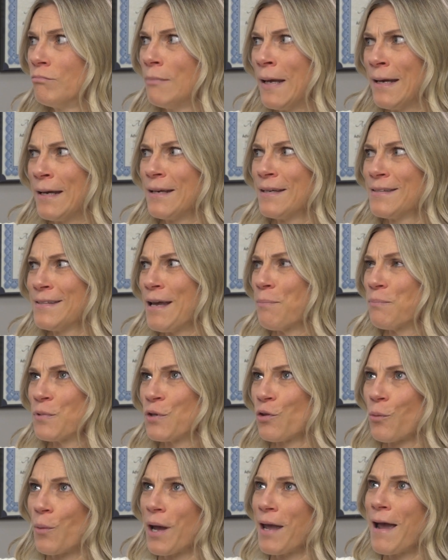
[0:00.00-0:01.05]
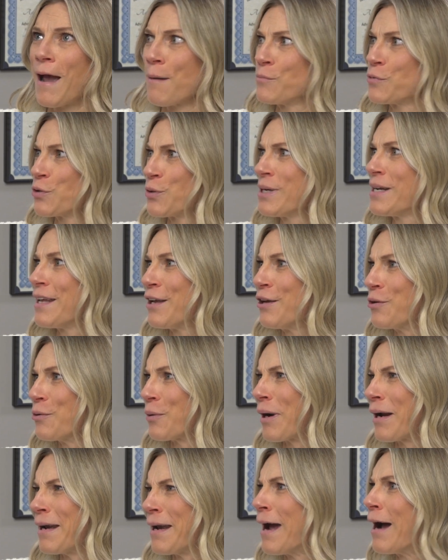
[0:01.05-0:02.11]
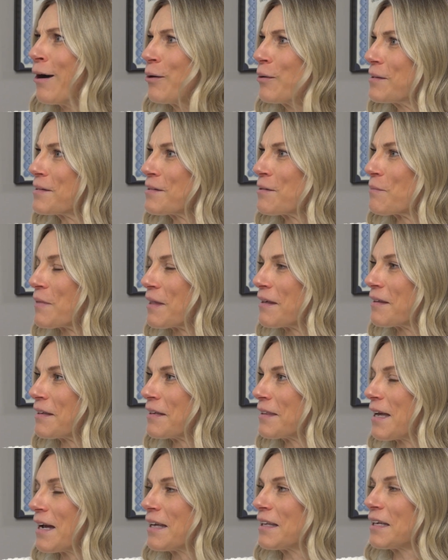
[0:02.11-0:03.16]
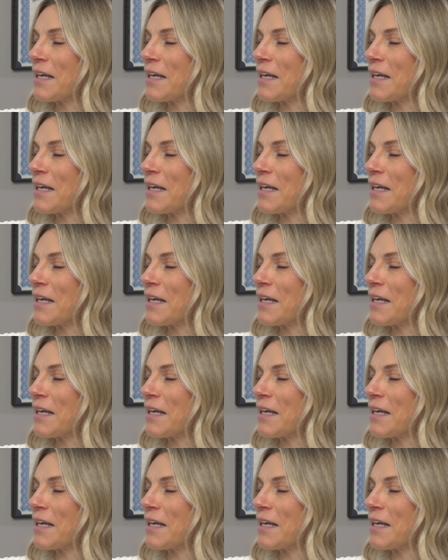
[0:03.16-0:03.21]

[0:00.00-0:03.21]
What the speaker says: accept the way I'm treating you right now, or something like that.